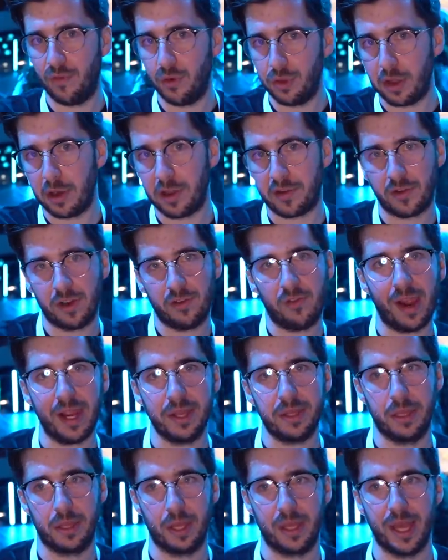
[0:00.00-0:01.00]
of all those three
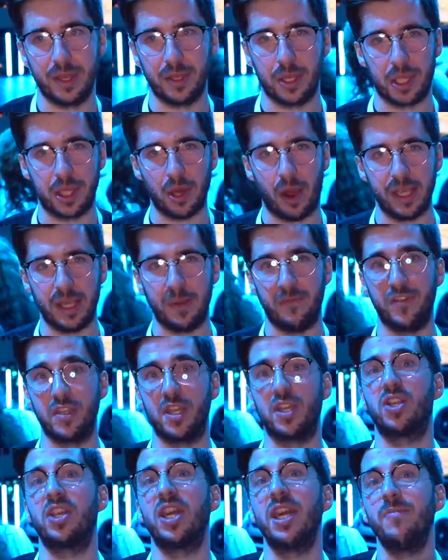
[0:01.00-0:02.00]
races, are then decided for
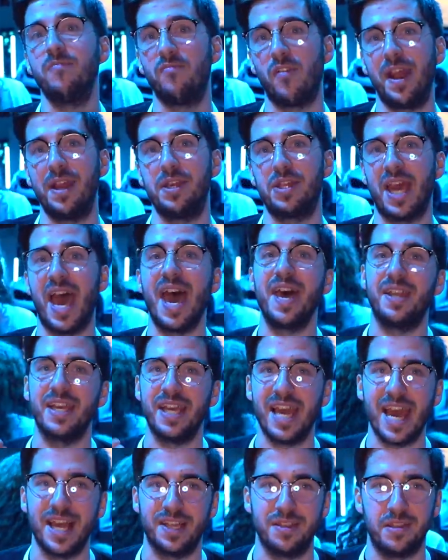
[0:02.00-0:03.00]
the team race at the
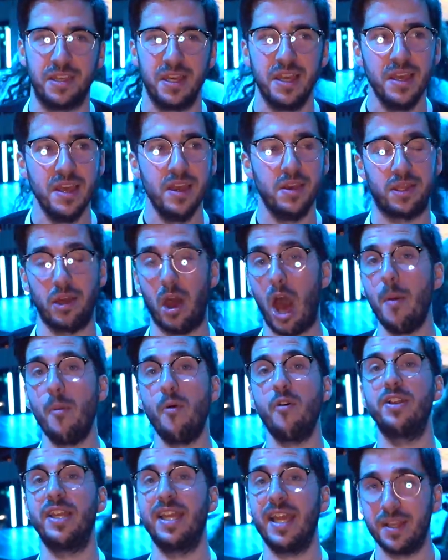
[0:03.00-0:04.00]
end. So I'm
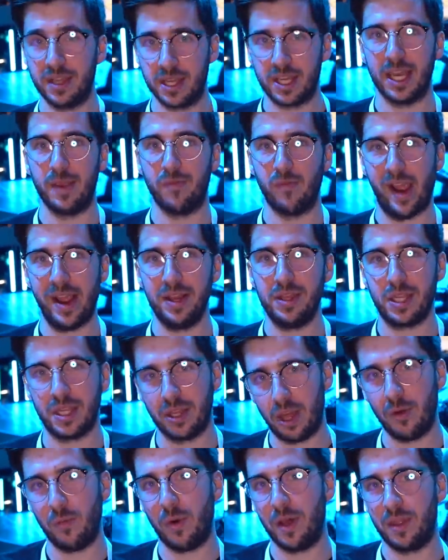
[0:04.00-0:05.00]
already in the team race
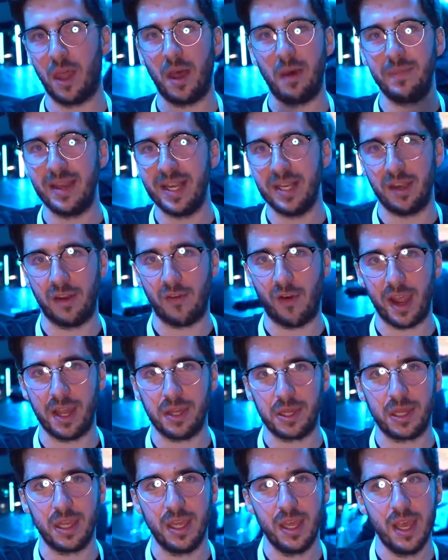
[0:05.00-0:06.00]
because I won our media
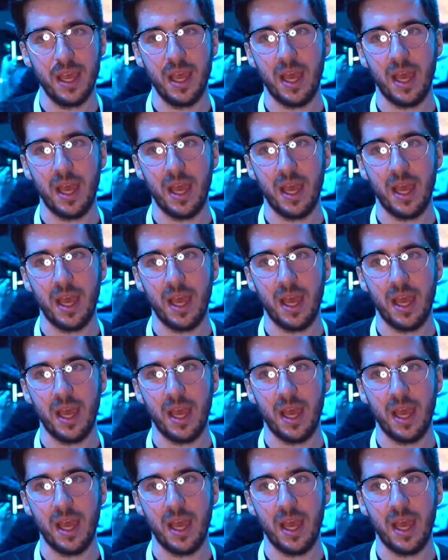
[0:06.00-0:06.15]
race.